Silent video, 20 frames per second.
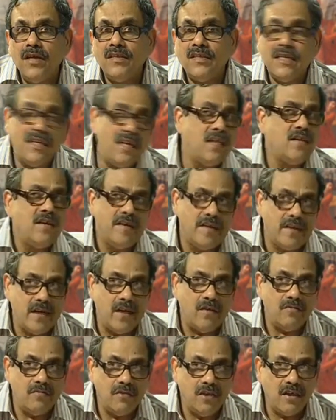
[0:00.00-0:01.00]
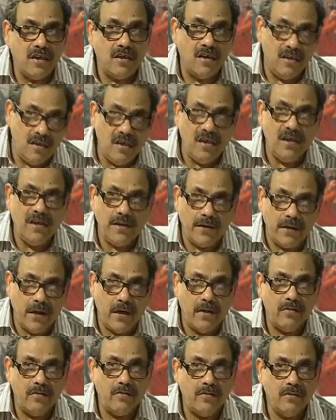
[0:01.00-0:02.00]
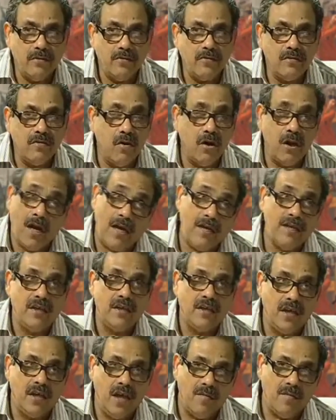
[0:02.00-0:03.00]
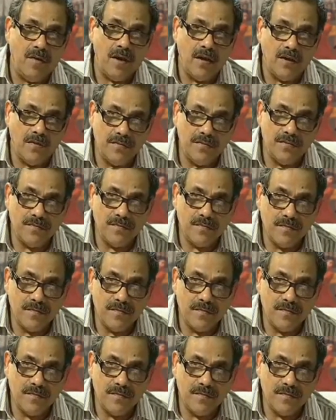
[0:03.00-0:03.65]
there is another account, a Kannada account called Hydarnama,